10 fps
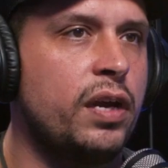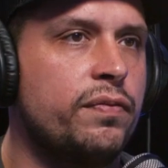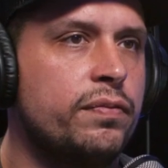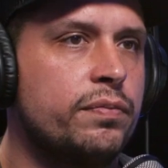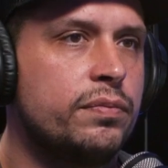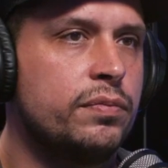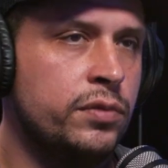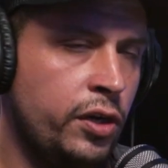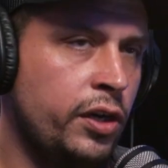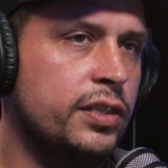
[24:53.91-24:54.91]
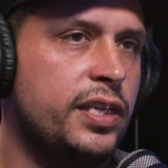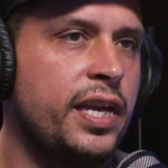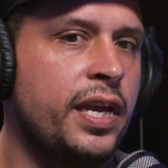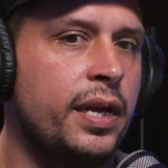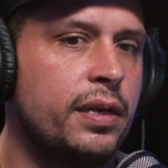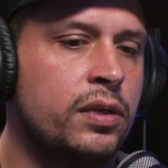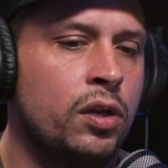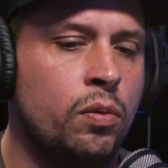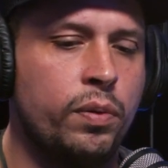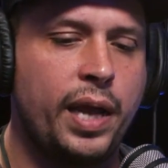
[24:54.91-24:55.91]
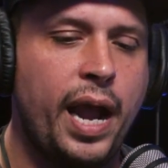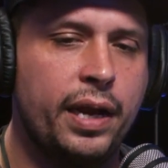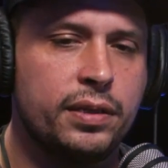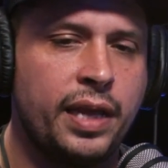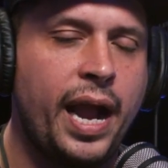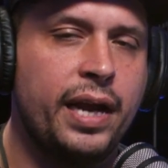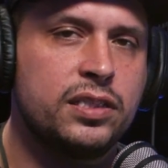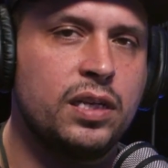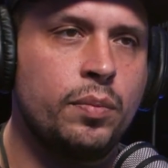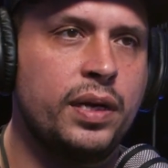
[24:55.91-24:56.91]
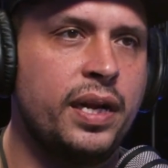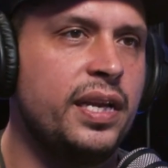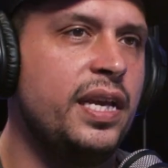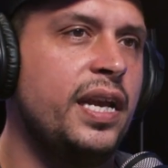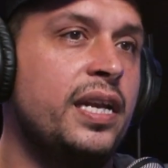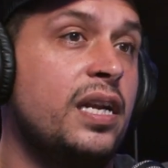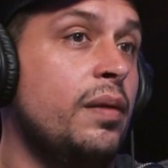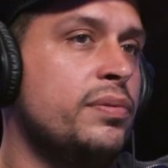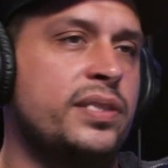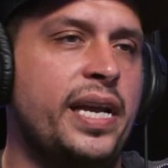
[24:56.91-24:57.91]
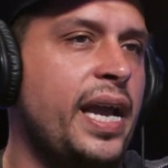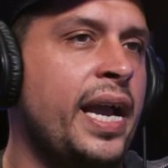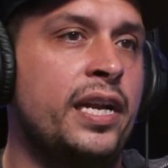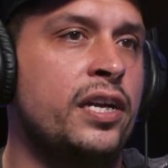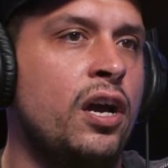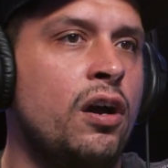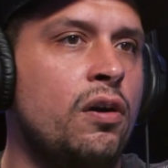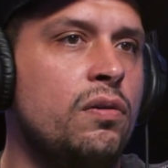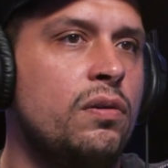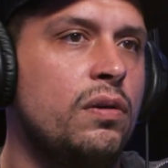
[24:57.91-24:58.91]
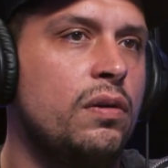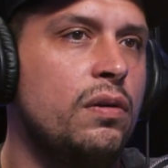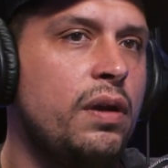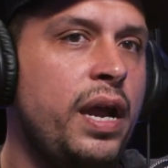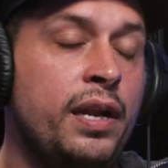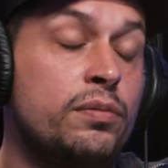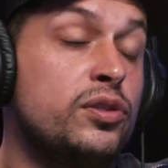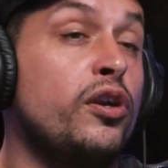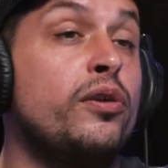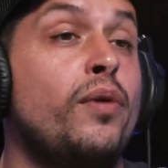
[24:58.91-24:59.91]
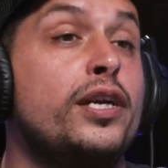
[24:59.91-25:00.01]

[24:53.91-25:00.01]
chef. You're going to take it. They hired someone, and he ended up was like, I got to go. And it was during